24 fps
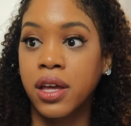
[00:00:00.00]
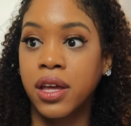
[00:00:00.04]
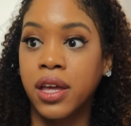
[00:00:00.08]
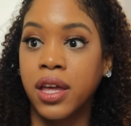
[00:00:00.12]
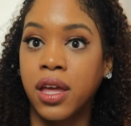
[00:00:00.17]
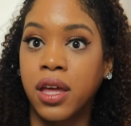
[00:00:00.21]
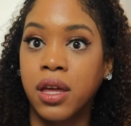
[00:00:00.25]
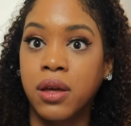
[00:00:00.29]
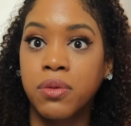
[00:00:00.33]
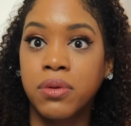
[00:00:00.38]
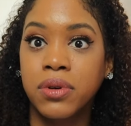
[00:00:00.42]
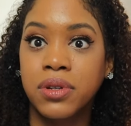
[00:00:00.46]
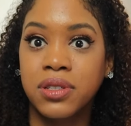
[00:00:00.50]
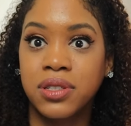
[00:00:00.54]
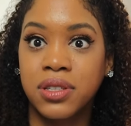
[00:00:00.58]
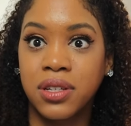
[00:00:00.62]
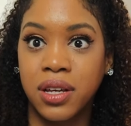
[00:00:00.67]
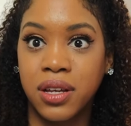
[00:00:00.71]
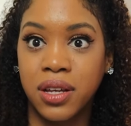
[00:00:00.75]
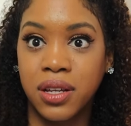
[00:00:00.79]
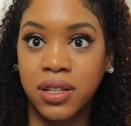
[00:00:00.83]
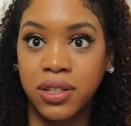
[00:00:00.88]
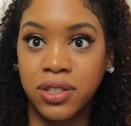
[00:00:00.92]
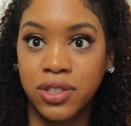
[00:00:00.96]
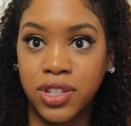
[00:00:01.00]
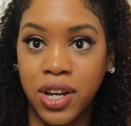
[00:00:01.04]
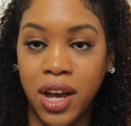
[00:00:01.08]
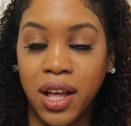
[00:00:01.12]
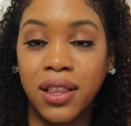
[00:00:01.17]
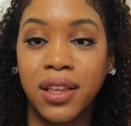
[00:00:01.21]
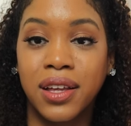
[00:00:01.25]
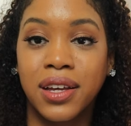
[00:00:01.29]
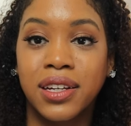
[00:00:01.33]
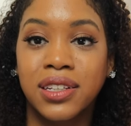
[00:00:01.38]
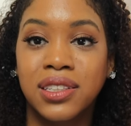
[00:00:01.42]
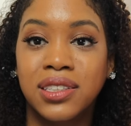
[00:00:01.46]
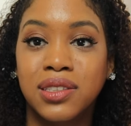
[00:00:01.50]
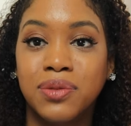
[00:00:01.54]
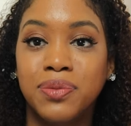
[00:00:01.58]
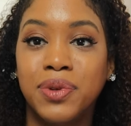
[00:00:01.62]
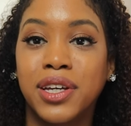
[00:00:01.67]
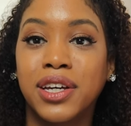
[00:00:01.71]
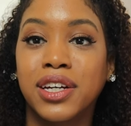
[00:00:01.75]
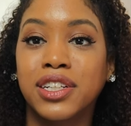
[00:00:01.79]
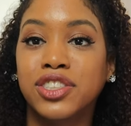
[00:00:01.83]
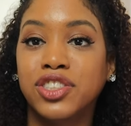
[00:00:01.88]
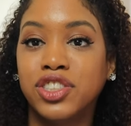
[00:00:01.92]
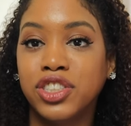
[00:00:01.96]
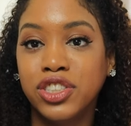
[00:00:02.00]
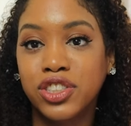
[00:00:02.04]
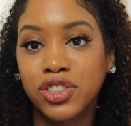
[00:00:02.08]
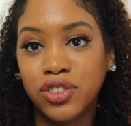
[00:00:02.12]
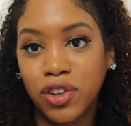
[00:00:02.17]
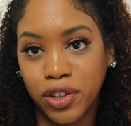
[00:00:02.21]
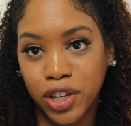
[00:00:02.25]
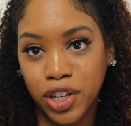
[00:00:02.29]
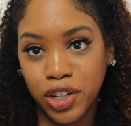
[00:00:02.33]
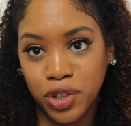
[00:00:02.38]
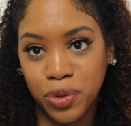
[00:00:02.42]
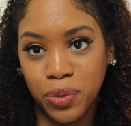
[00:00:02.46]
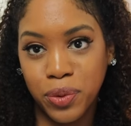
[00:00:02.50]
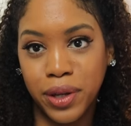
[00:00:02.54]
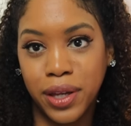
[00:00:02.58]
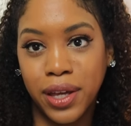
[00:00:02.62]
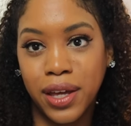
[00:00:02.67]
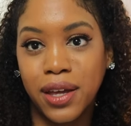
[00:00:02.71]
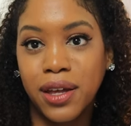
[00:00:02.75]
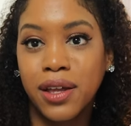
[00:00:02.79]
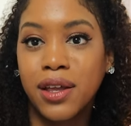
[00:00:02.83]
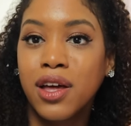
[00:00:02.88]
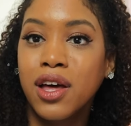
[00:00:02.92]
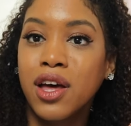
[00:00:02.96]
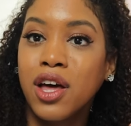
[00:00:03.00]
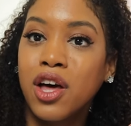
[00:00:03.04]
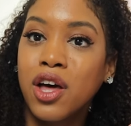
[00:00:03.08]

He was jealous because she started doing it